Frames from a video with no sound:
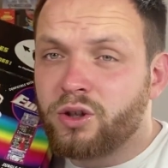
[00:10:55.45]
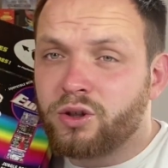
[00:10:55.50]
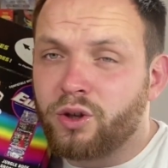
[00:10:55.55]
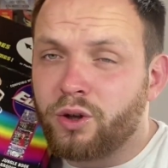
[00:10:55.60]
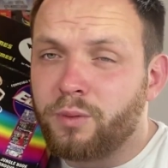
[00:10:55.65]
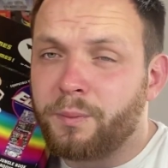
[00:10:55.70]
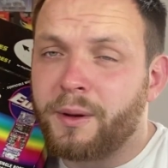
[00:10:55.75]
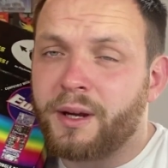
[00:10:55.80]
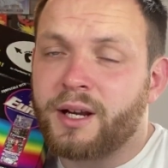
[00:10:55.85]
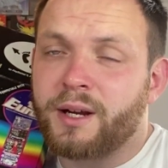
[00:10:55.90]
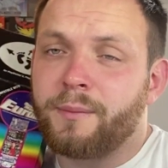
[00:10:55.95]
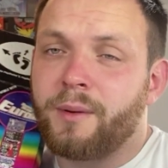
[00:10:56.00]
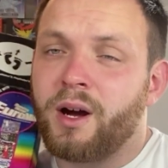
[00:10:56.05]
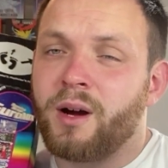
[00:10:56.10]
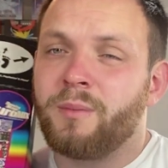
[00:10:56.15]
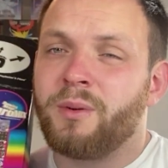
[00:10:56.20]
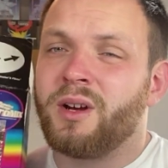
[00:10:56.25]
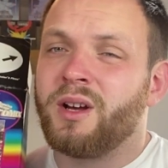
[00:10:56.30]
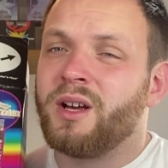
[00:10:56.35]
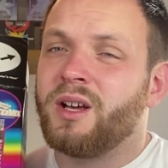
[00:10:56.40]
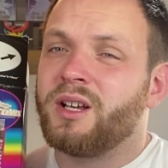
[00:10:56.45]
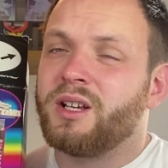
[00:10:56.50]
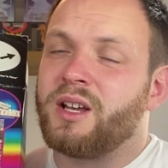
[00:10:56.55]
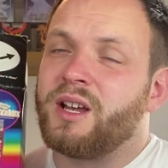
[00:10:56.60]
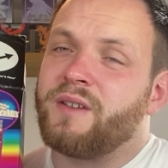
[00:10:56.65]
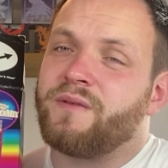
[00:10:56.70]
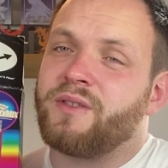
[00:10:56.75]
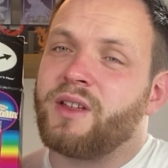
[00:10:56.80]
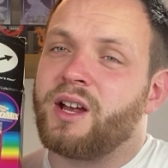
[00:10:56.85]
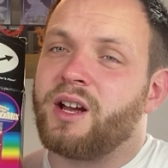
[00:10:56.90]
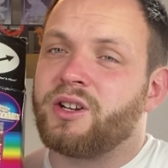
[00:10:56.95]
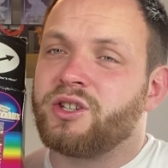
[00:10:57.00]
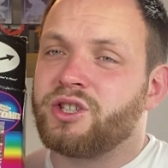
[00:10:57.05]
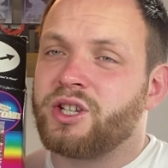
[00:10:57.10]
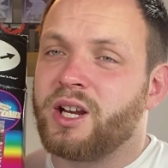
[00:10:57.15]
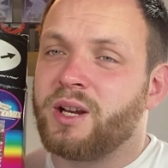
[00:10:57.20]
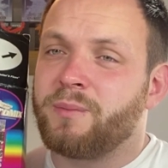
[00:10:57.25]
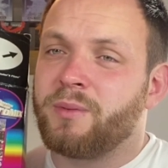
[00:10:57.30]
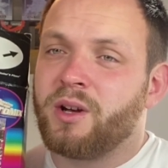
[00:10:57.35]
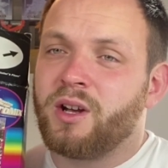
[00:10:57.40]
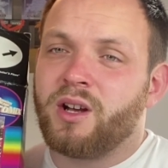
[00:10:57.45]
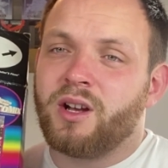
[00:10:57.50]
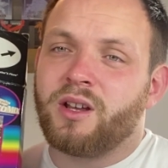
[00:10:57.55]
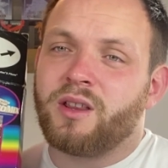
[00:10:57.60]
do pick them up if they are cheap.